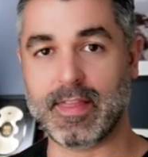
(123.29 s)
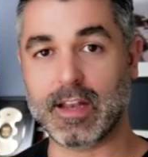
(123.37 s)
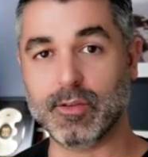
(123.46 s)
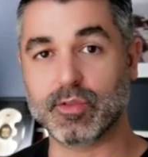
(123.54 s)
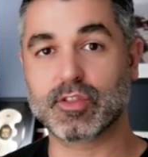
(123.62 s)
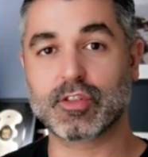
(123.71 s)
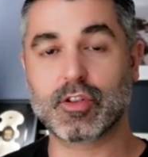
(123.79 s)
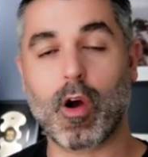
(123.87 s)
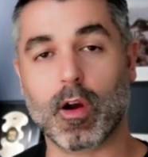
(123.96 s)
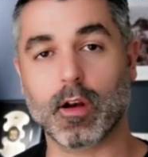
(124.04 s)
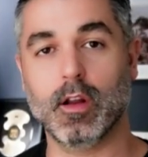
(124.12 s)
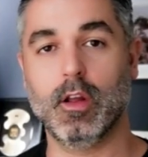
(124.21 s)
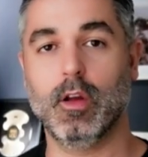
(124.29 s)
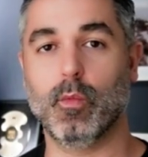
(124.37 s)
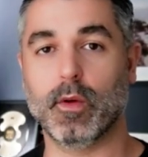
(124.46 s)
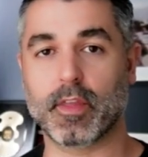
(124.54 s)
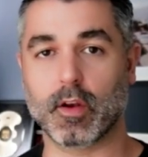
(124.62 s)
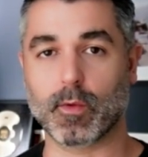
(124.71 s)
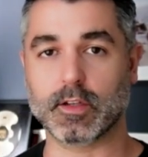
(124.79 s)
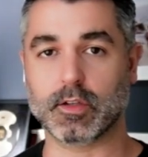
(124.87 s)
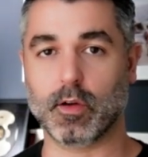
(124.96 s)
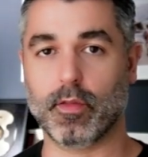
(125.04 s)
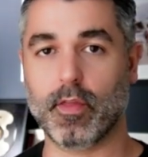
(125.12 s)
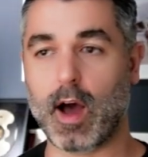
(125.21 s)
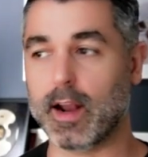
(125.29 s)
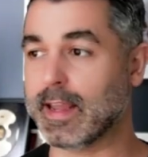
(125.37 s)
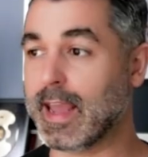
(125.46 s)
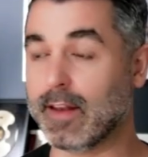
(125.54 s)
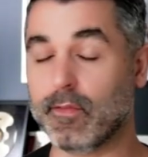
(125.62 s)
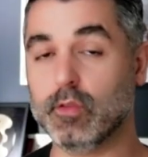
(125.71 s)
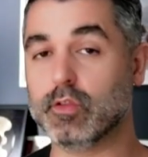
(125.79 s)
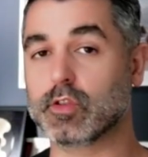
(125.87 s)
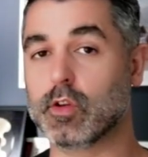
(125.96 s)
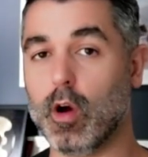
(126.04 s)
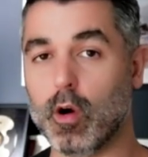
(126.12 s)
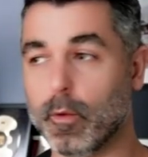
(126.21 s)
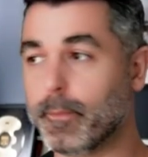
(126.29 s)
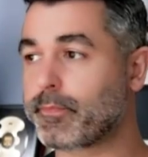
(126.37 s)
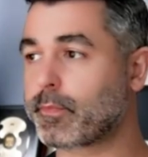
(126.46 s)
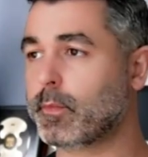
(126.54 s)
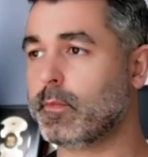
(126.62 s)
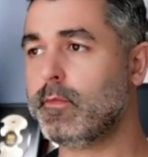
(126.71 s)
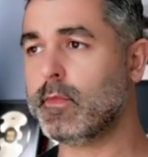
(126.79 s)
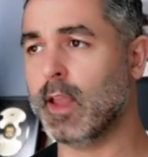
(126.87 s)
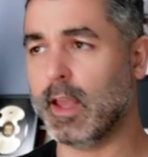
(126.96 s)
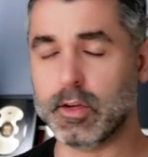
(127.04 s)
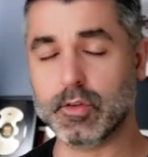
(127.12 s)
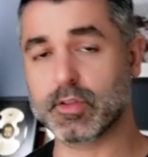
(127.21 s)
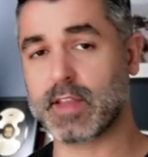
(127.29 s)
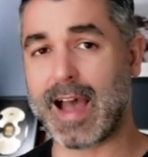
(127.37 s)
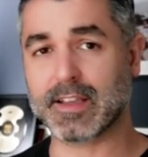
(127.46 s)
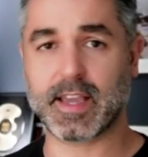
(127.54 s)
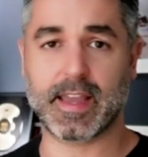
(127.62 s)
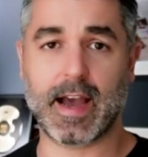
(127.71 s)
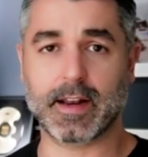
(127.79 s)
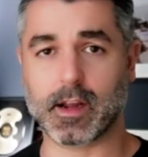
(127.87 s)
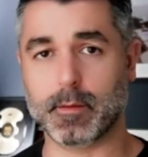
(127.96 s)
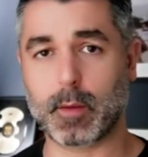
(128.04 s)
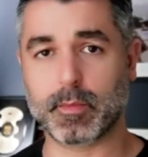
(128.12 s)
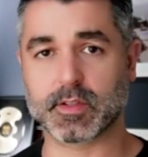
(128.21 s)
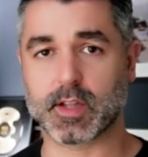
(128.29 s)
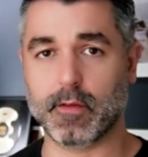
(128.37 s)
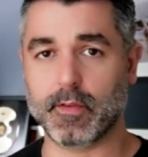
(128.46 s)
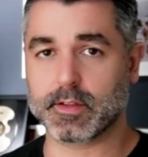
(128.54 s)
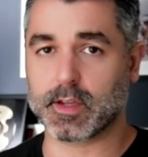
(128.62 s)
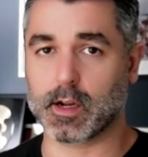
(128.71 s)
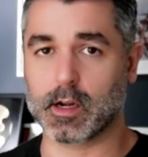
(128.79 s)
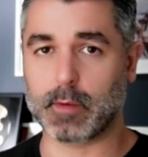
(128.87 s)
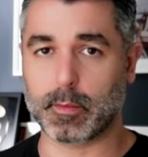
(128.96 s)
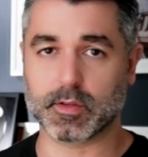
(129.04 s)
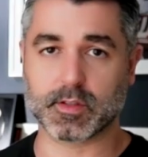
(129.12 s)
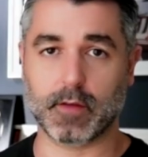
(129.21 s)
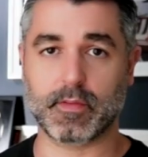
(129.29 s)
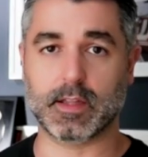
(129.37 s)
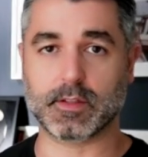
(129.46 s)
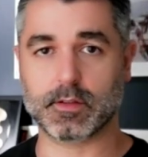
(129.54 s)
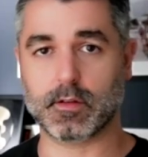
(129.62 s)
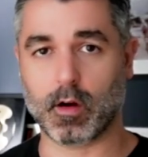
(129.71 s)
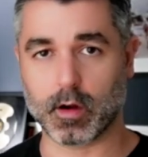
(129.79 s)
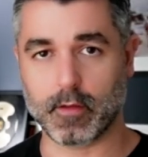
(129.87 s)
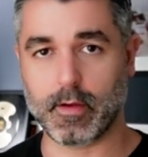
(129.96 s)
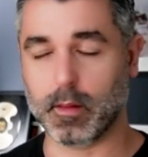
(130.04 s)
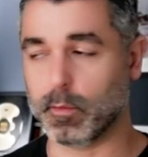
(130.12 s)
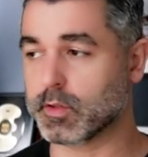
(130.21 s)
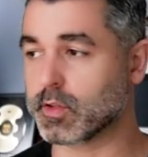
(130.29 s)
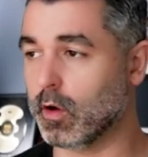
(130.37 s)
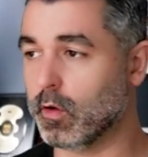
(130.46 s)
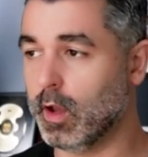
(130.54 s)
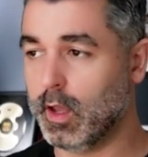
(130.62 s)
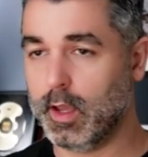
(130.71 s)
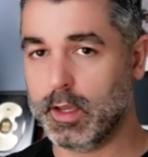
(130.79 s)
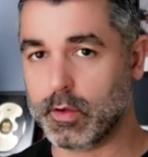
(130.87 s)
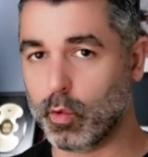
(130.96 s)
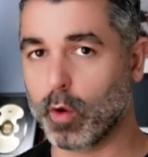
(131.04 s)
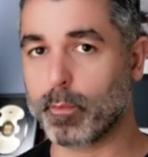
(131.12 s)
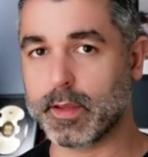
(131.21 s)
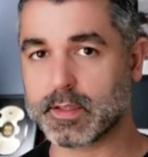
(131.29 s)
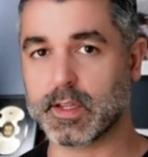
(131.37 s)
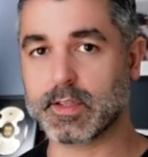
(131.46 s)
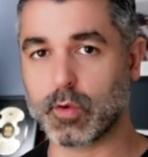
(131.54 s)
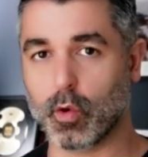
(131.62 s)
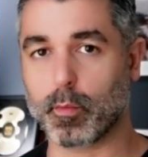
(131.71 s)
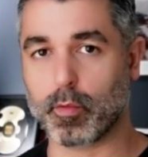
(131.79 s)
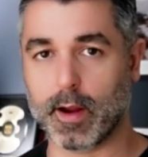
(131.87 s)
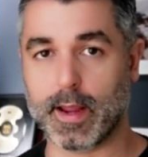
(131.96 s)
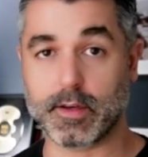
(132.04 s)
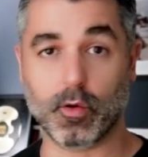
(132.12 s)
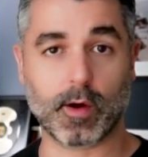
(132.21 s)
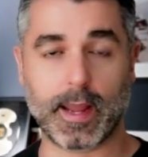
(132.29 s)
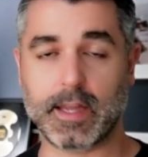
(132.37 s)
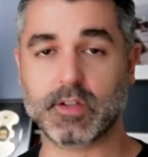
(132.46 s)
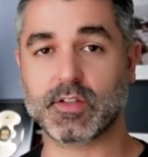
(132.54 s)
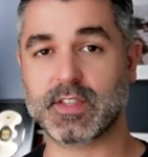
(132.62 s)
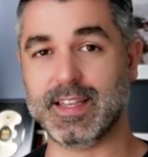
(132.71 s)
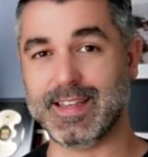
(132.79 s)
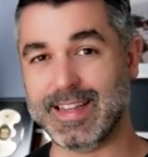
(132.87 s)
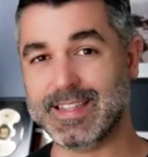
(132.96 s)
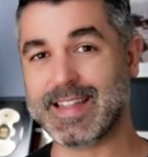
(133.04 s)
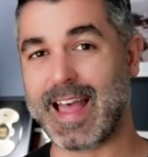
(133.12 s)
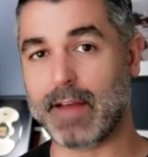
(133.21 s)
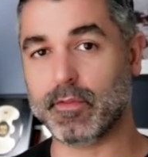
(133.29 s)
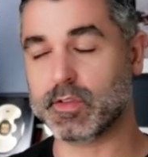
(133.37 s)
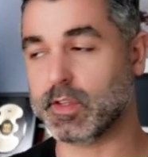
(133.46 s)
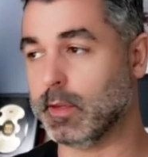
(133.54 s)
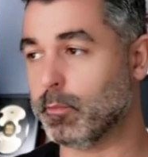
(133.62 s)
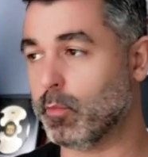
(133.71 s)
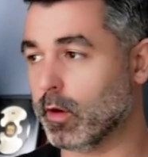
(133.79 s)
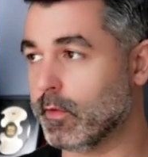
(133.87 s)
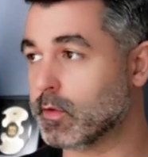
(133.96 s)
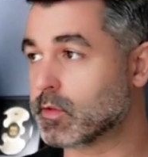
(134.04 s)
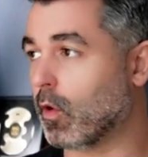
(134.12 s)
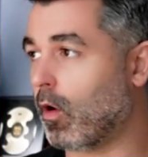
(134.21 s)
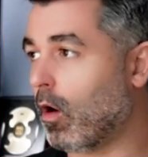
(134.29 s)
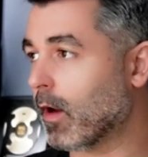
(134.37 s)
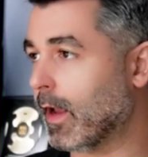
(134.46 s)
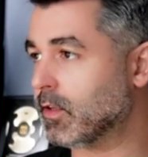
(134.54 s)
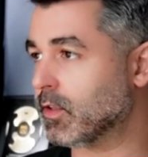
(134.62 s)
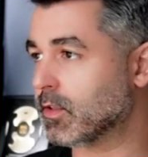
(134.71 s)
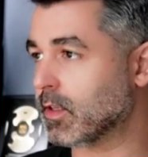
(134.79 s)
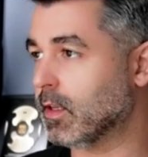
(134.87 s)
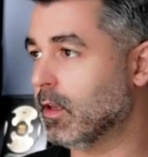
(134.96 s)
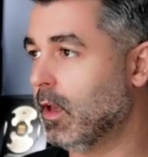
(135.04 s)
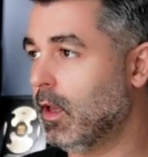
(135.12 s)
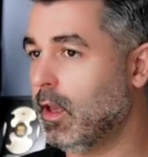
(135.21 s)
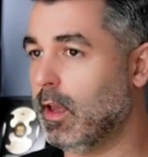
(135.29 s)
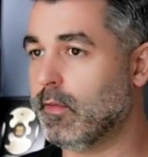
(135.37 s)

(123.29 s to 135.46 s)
you start with an original thought. Again, if you just go and you just ask AI to come up with stuff, it's going to come up with stuff that's already available. So your business, your brand, your agency needs to have this unique point of view. So our agency, if you